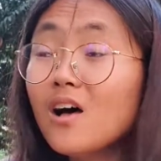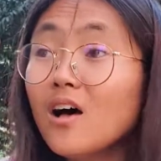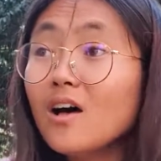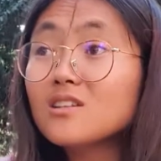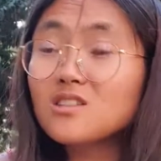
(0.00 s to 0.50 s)

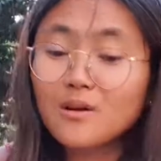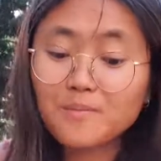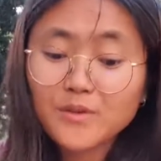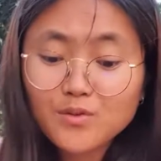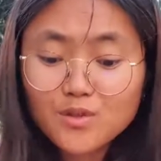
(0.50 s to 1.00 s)
and
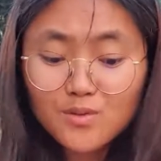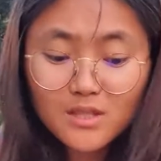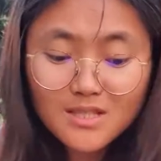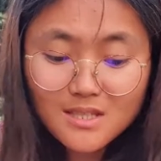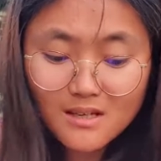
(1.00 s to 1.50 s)
it was
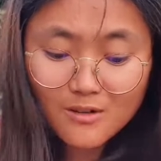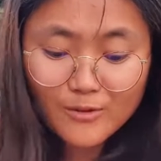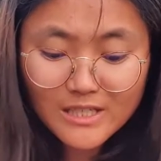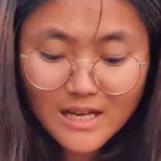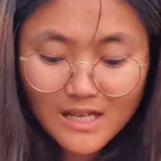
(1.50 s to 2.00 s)

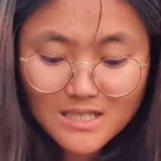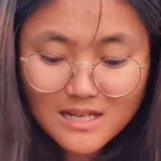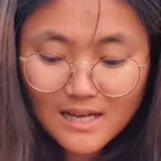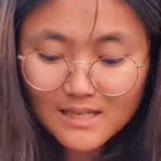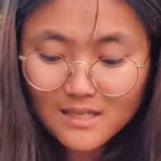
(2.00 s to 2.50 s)
really nice.
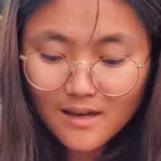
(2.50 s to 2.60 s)
Like